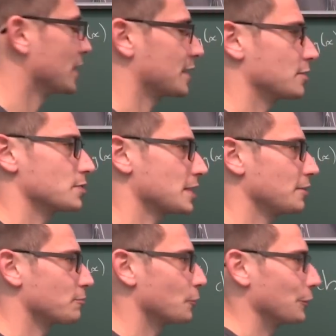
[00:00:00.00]
negative sign
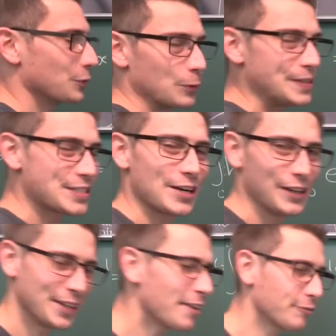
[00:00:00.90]
in front. We shall
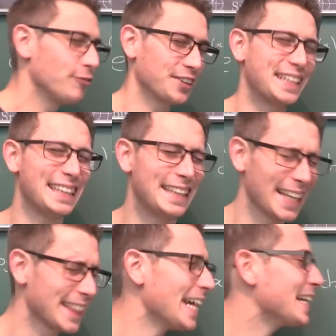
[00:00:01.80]
not forget the
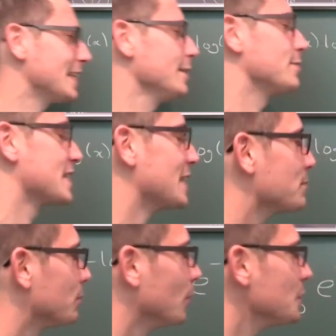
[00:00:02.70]
negative
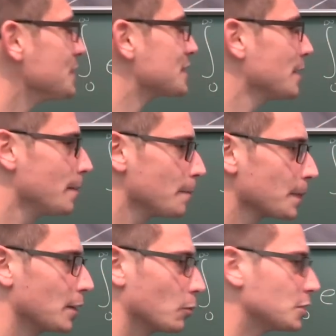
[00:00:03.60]
sign, boys.
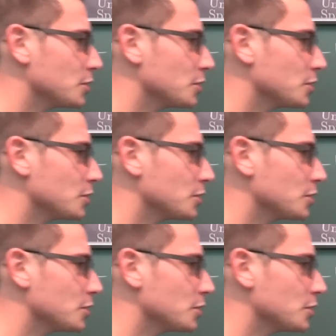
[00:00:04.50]
What